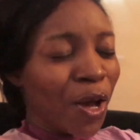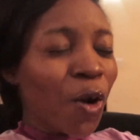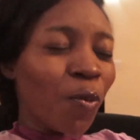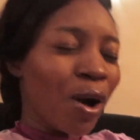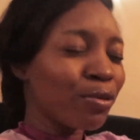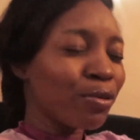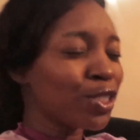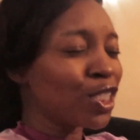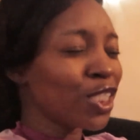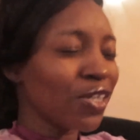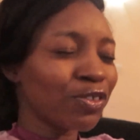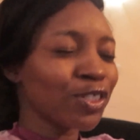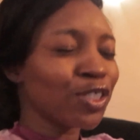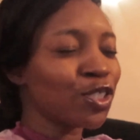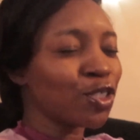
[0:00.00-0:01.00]
how will she
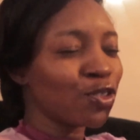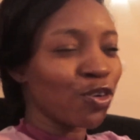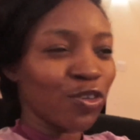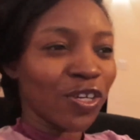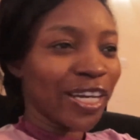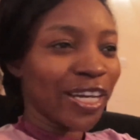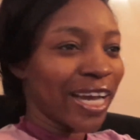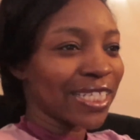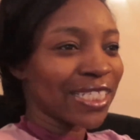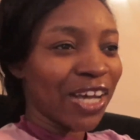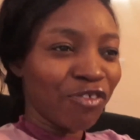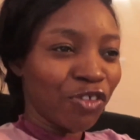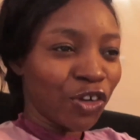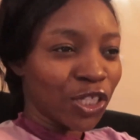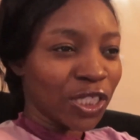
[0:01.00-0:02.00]
even show you guys
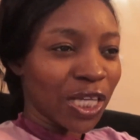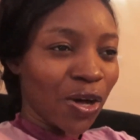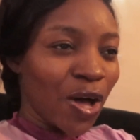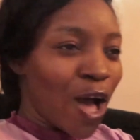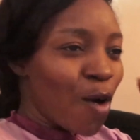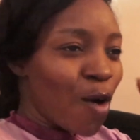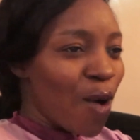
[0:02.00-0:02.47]
her front hair?